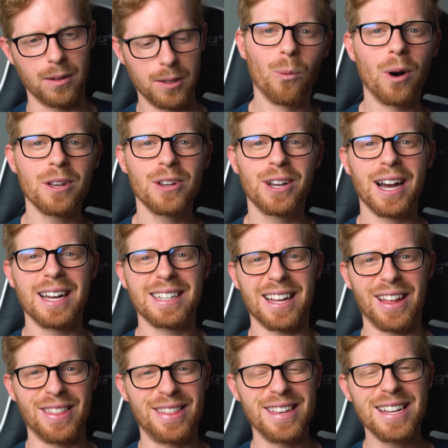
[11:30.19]
Well, you guys,
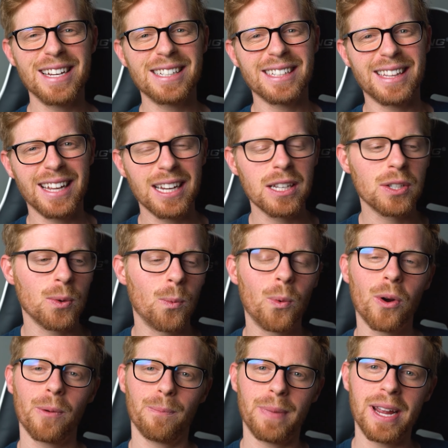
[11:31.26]
these things
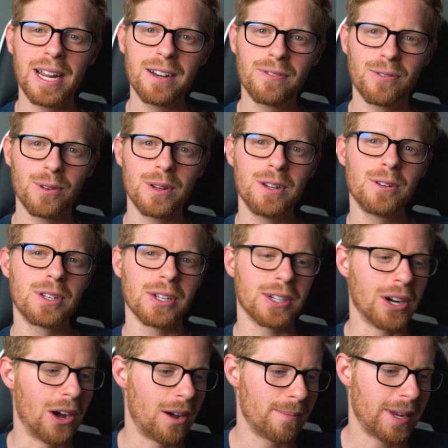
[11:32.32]
were made for you to
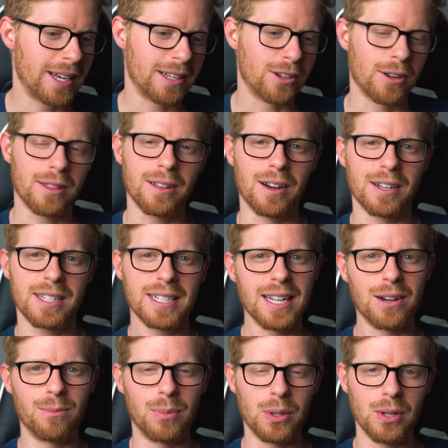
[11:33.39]
comment your thoughts
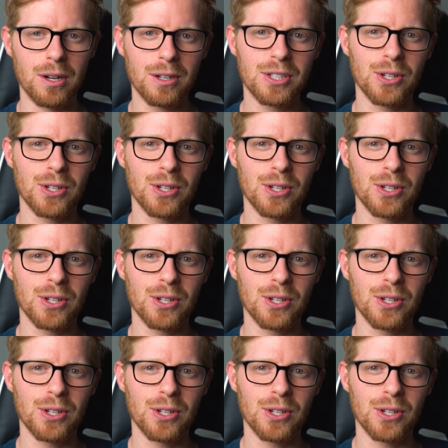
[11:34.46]
down below.